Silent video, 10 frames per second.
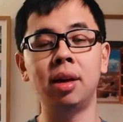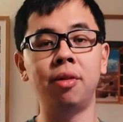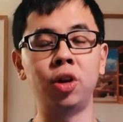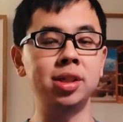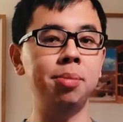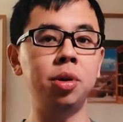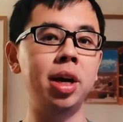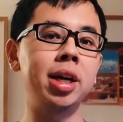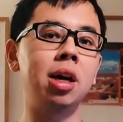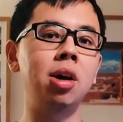For example,
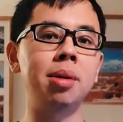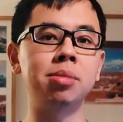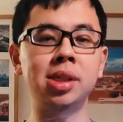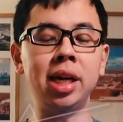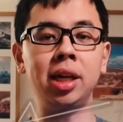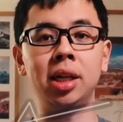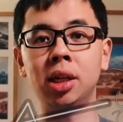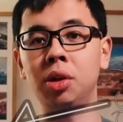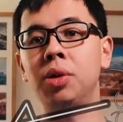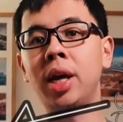right now I'm staying in
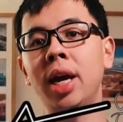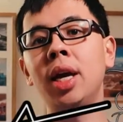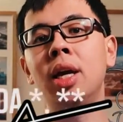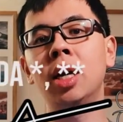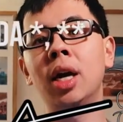the UK,